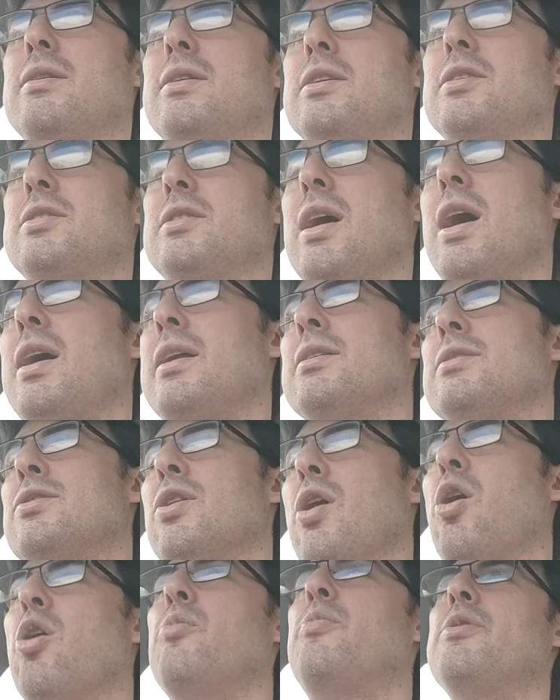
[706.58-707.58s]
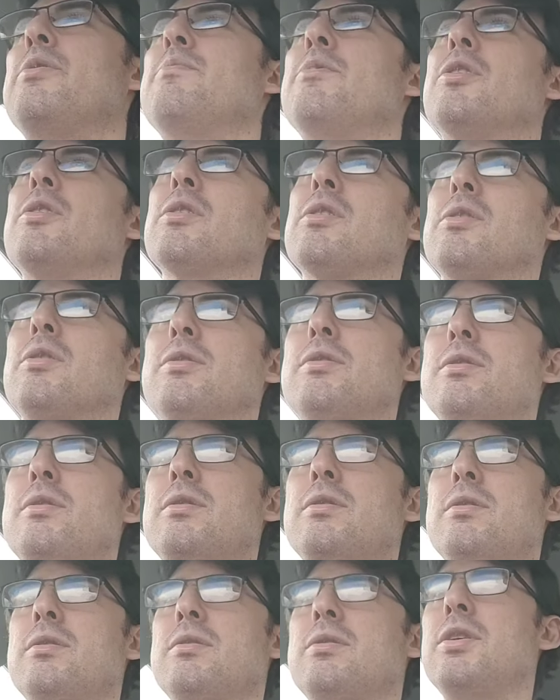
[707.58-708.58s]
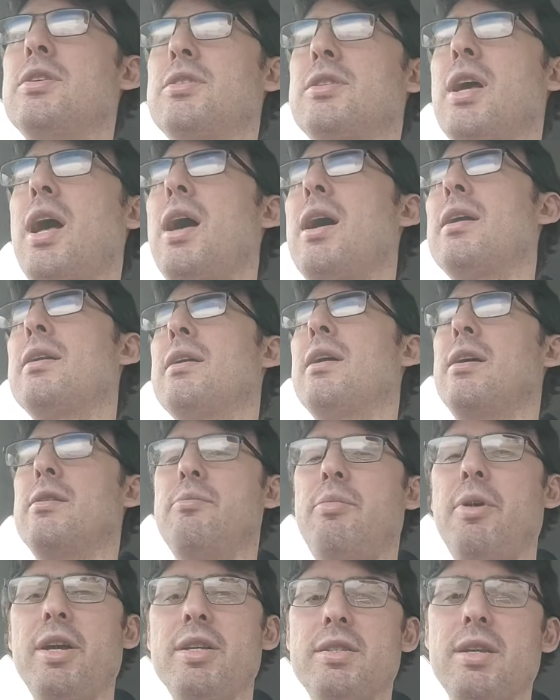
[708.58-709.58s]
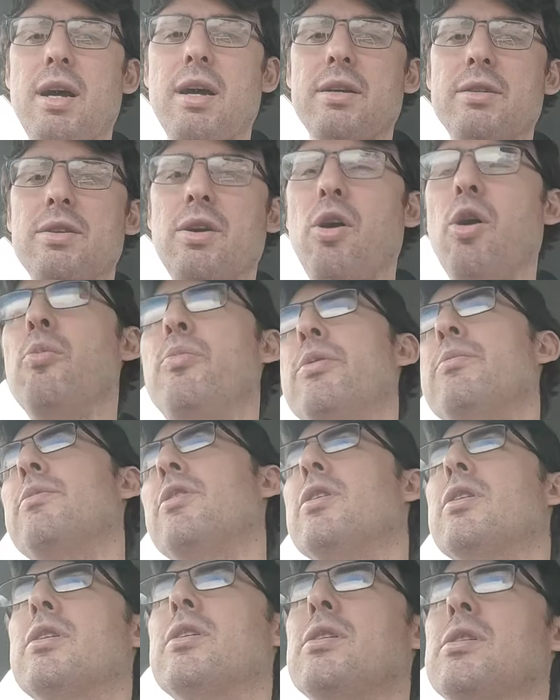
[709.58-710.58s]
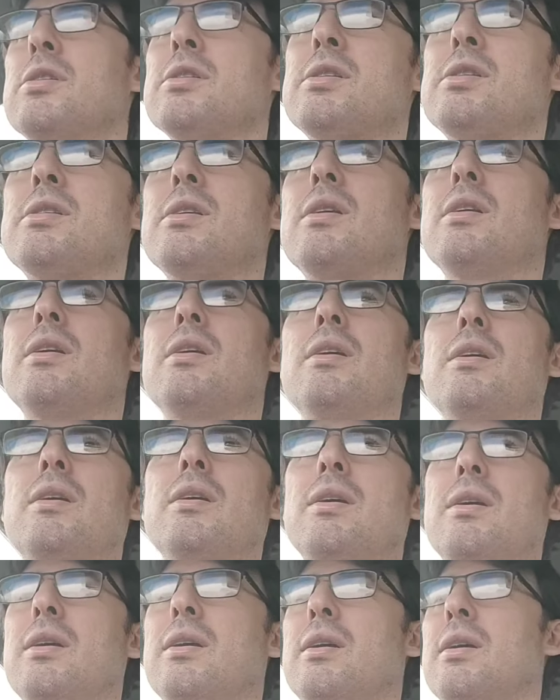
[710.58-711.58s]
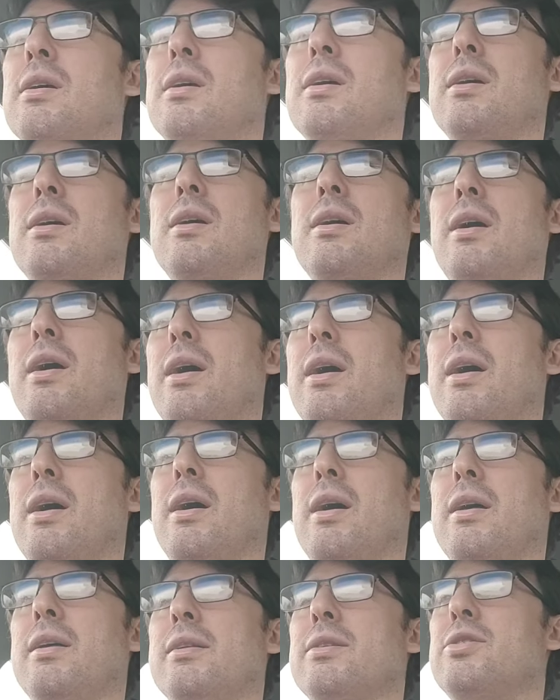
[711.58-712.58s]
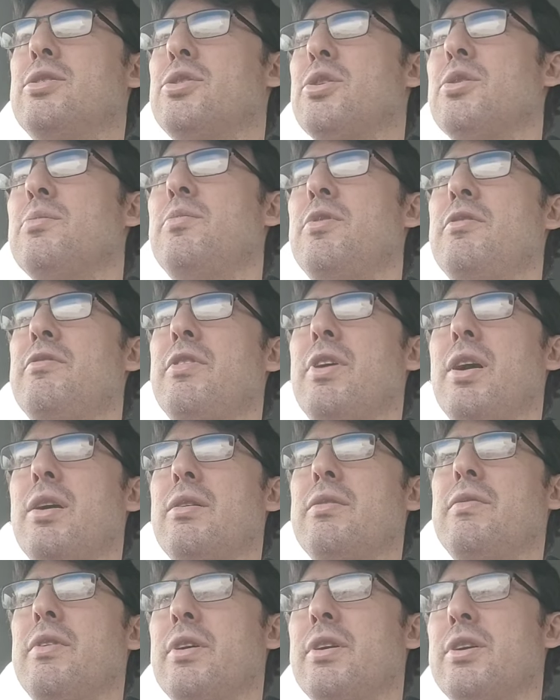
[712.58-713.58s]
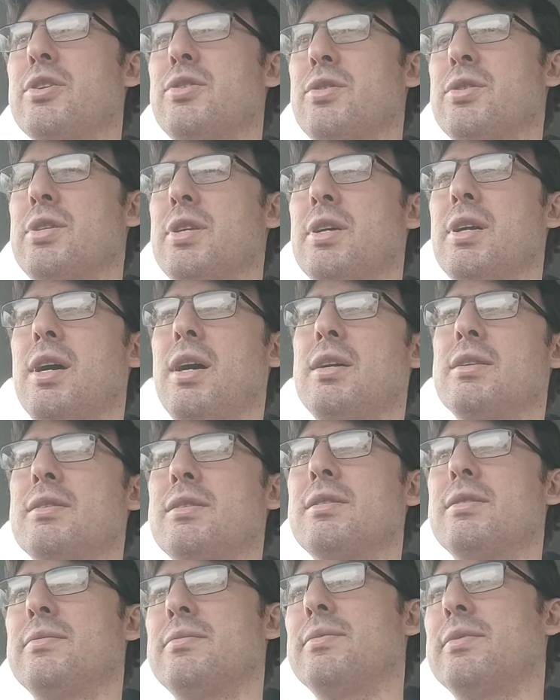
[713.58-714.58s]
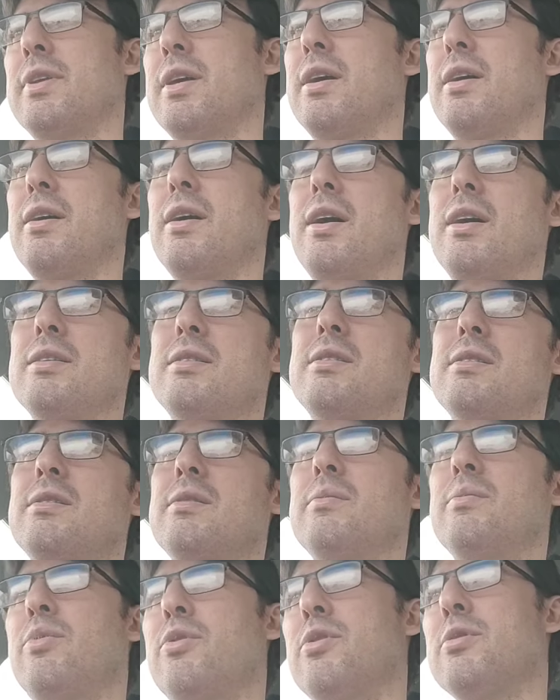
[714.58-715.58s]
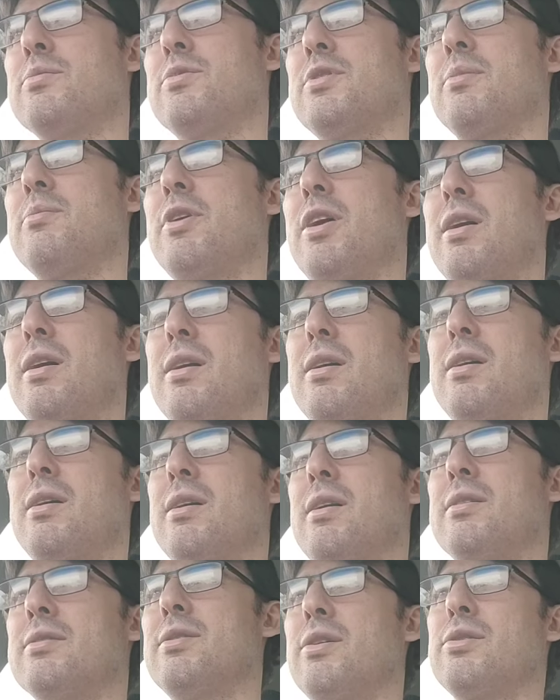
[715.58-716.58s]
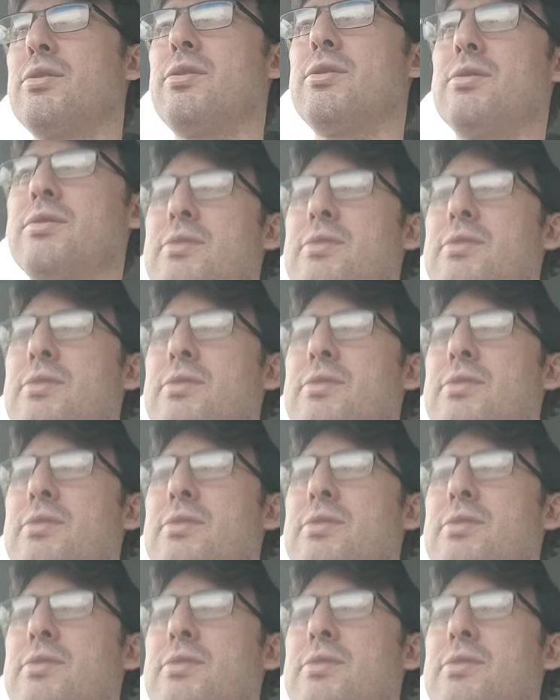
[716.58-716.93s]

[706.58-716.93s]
Nisan is open miracles. Nisan and Pesach is open miracles. And it should be very, very interesting, guys. All right. Purim Sameach, and I'll talk to you